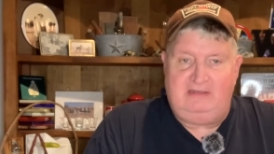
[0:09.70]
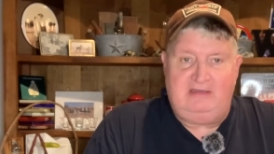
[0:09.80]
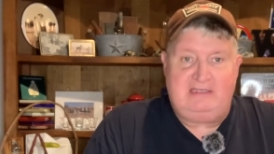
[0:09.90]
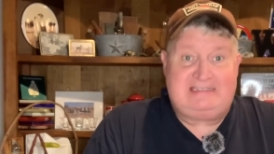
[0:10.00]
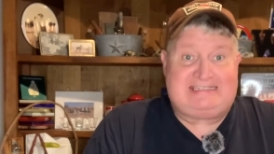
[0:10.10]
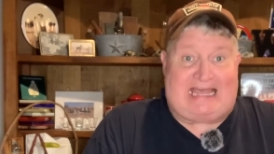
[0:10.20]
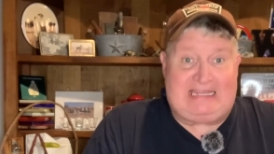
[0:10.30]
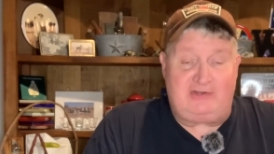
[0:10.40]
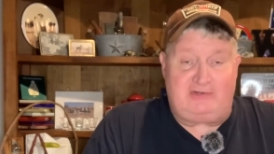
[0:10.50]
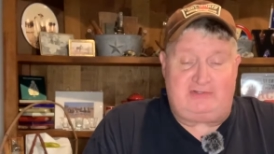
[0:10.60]

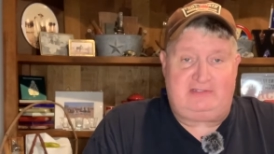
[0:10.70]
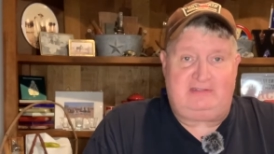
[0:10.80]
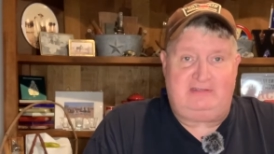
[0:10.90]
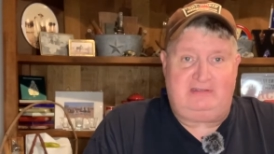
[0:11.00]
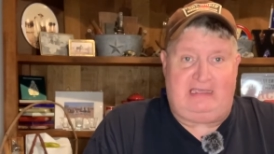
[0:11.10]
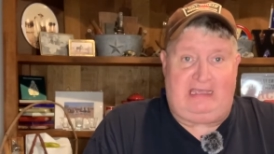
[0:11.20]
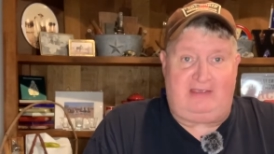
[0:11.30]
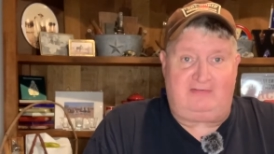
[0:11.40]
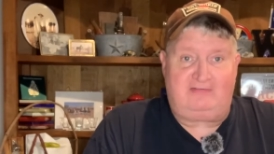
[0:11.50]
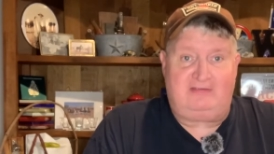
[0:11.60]
ciders.
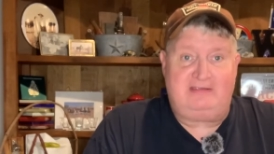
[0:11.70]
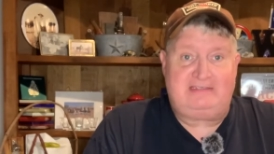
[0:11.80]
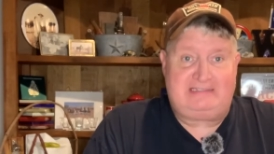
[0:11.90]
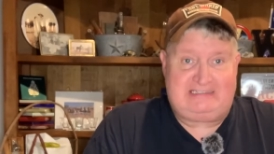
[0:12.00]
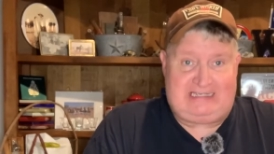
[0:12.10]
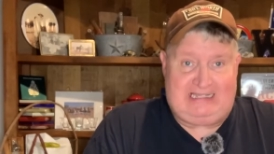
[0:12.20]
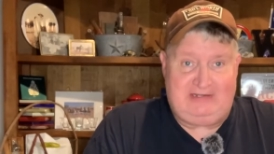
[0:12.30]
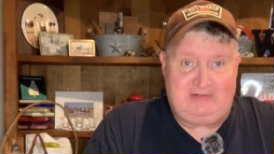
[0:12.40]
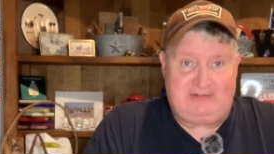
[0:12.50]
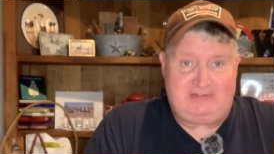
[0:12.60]
Yes,
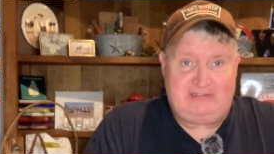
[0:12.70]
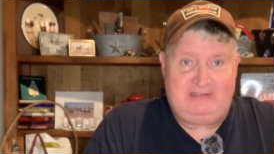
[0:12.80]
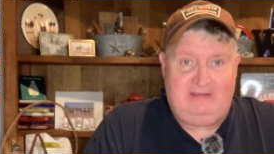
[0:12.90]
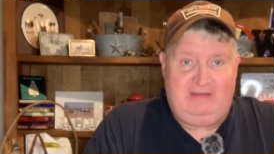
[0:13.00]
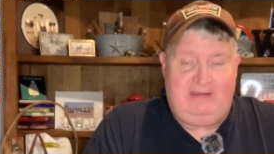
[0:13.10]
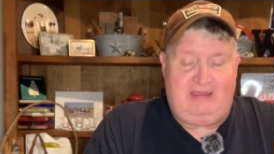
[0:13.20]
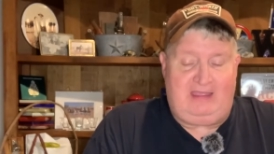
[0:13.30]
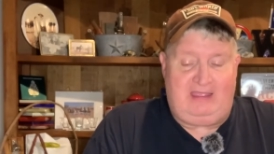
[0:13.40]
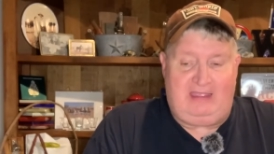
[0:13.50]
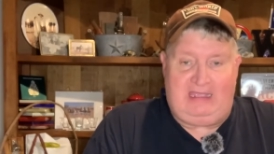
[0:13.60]
ciders.
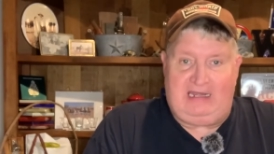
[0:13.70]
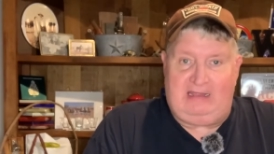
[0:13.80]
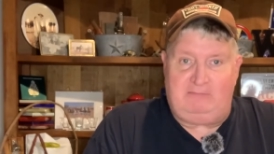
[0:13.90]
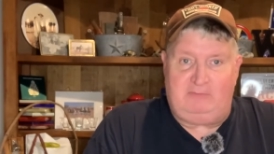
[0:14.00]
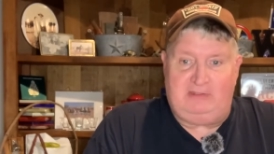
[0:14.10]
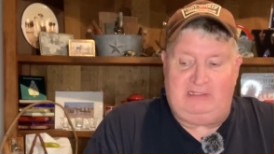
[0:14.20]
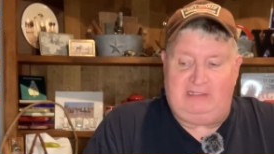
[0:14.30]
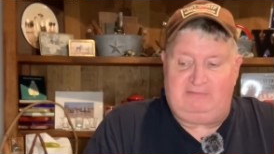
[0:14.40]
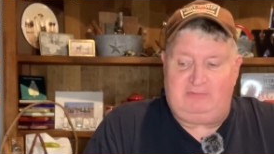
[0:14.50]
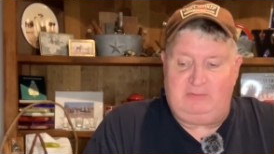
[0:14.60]
And I'm really
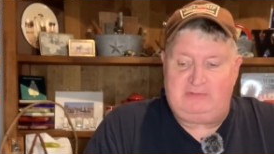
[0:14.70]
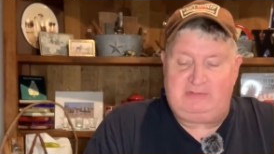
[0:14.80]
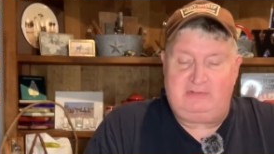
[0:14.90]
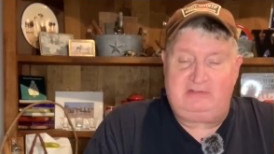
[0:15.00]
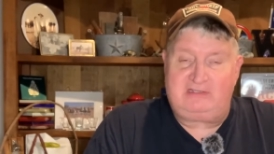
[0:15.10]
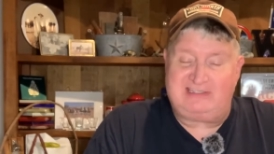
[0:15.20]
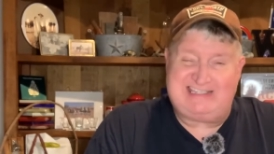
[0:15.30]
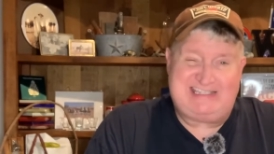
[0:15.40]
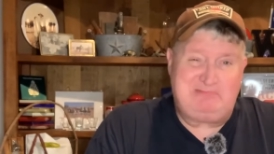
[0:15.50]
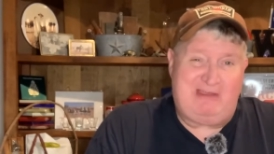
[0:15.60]
looking forward to it because this
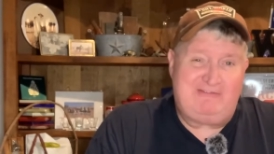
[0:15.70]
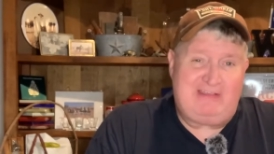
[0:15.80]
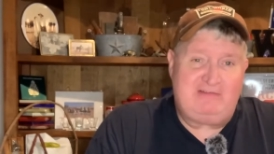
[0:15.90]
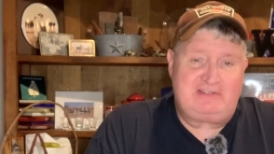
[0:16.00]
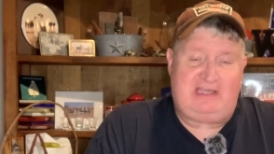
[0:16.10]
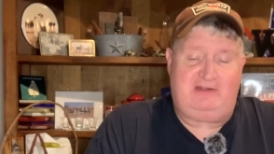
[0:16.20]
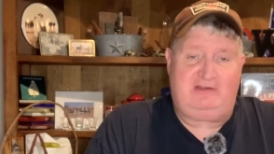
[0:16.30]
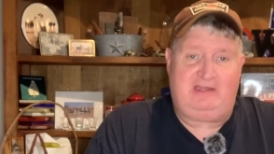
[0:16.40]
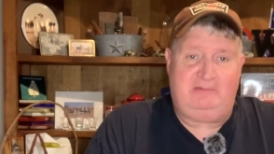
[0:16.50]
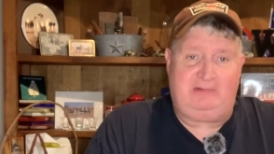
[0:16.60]
is my favorite cider
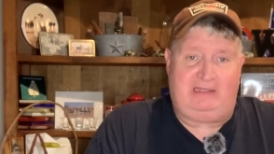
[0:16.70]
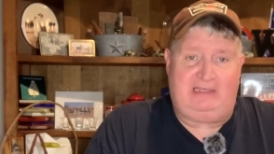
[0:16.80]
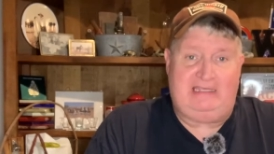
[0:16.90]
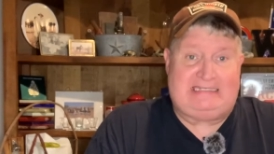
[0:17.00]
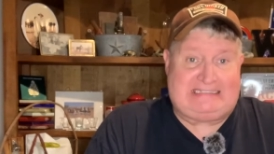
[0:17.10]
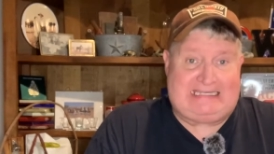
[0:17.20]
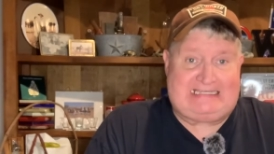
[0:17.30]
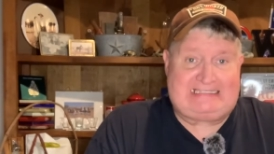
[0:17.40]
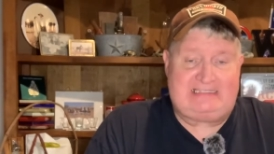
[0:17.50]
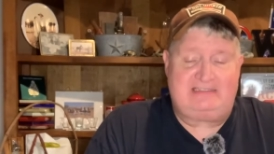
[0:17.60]
company in
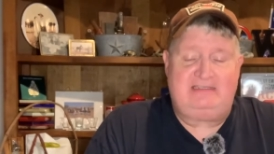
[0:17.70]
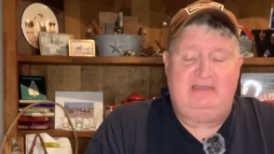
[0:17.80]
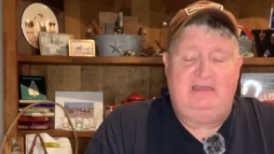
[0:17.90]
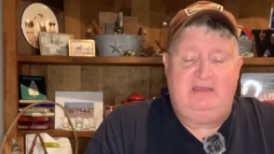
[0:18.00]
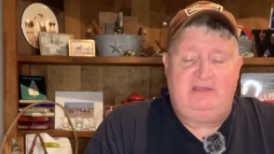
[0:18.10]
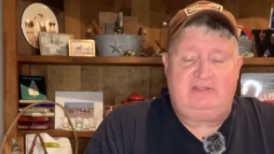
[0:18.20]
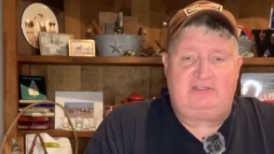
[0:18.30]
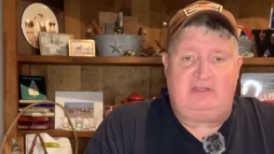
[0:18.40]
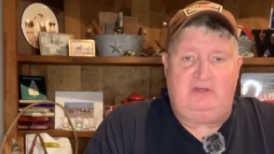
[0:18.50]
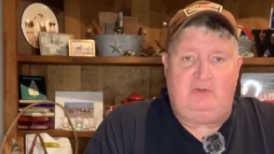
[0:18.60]
Texas.
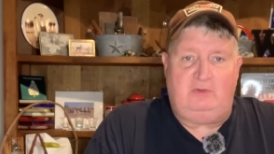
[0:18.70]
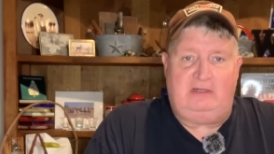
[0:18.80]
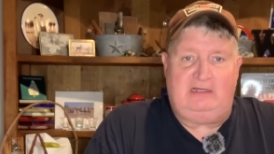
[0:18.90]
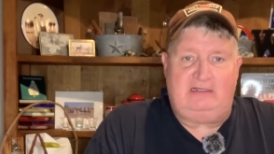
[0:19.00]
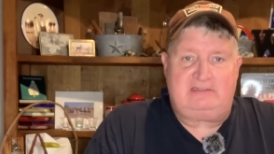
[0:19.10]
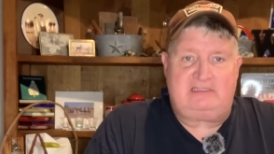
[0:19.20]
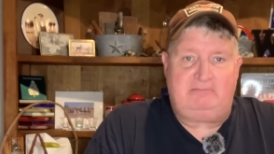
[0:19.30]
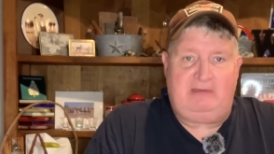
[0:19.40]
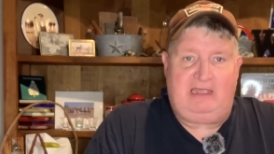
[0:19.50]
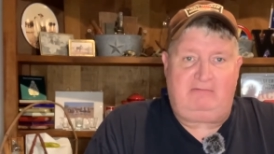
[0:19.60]
So sit
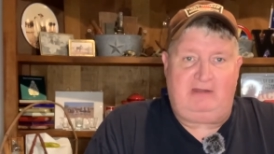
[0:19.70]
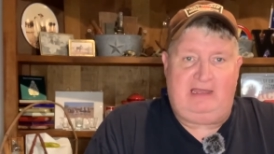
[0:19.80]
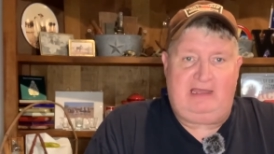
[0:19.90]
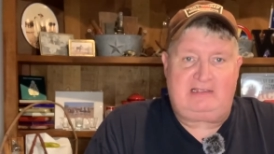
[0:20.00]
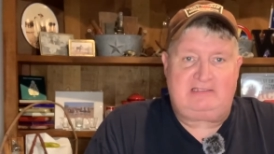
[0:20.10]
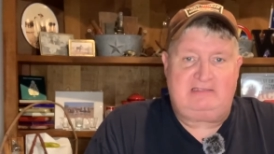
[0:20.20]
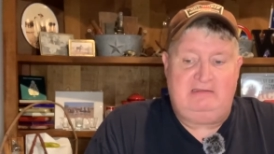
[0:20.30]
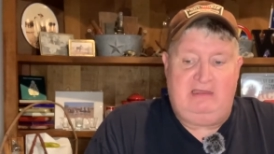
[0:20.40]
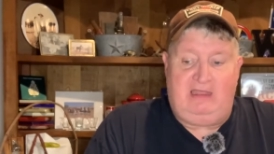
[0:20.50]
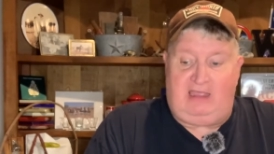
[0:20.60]
back, relax,
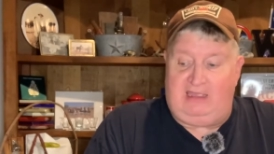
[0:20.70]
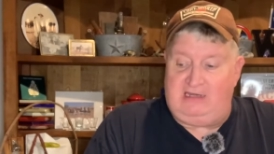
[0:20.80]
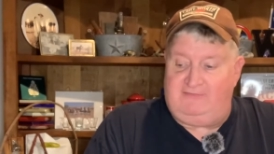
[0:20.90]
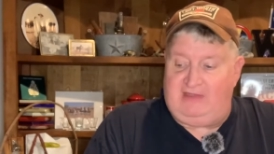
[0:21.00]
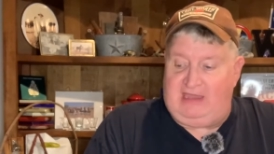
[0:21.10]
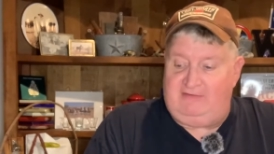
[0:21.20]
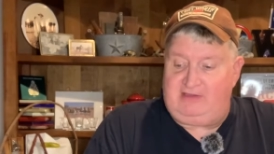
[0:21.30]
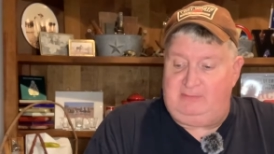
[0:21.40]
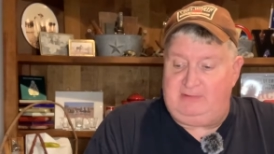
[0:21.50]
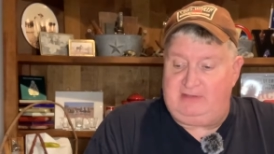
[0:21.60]
and if you have a
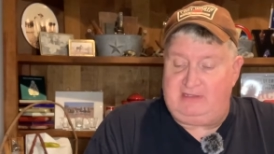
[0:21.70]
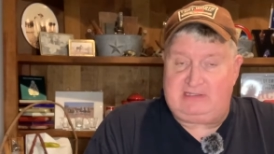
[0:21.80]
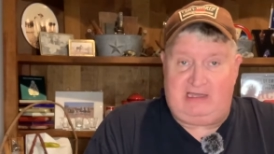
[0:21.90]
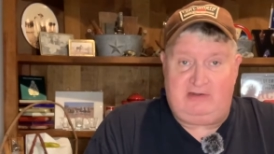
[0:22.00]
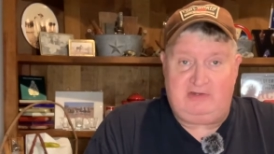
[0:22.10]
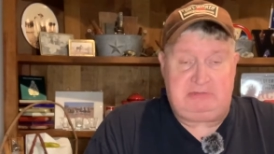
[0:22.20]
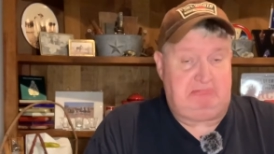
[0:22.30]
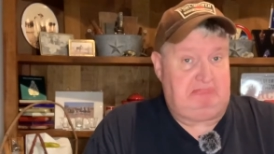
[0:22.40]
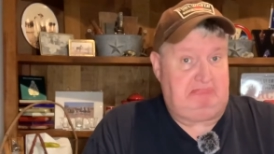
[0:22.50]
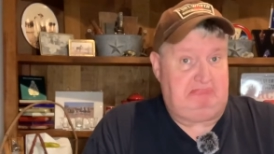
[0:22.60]
couple of these ciders,
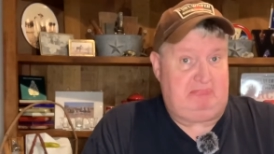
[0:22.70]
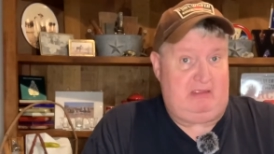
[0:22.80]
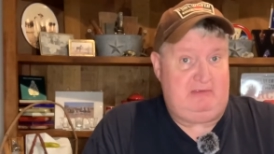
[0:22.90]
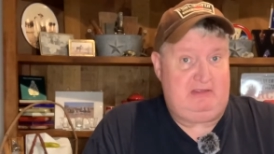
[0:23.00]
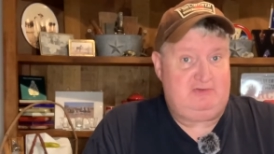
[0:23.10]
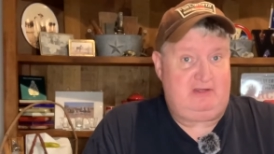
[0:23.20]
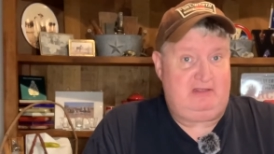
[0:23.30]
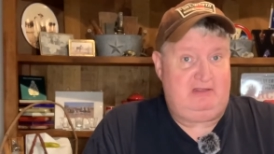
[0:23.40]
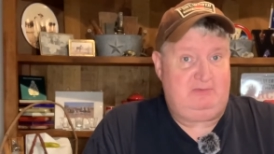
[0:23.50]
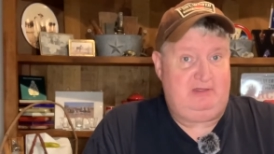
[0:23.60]
maybe you can drink
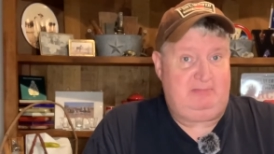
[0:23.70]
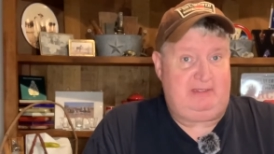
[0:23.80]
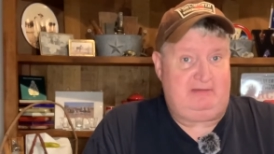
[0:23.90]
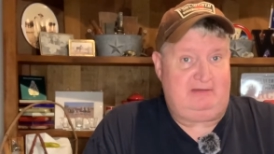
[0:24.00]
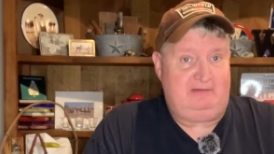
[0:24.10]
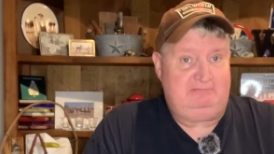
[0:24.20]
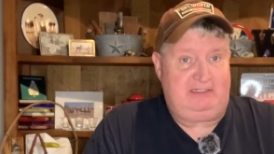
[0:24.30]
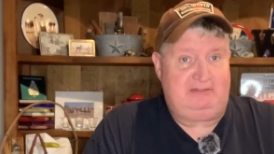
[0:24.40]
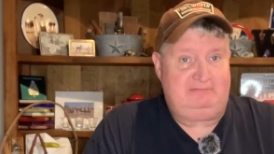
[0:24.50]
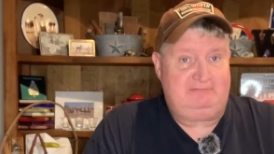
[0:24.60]
along with me. You
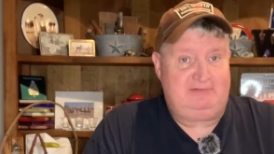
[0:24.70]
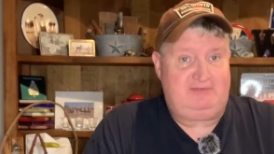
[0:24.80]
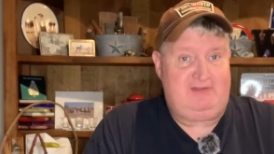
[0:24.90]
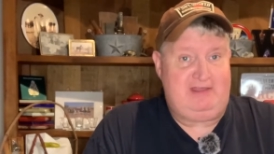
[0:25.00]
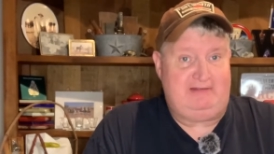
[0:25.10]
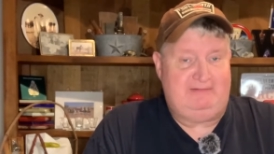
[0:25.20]
know, it's fun.